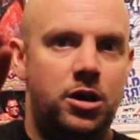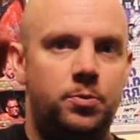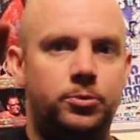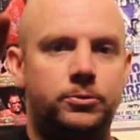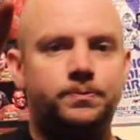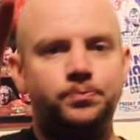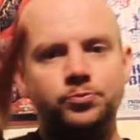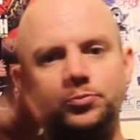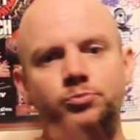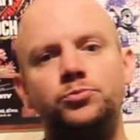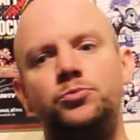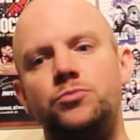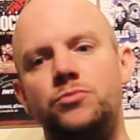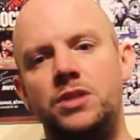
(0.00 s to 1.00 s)
up
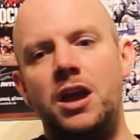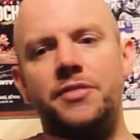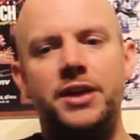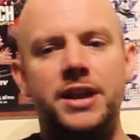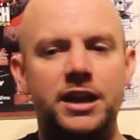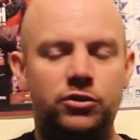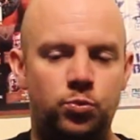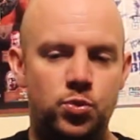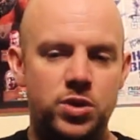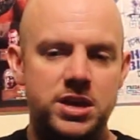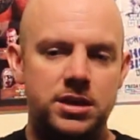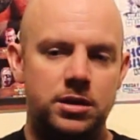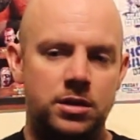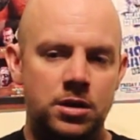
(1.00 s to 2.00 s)
in the next
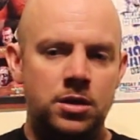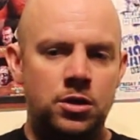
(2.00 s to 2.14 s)
week.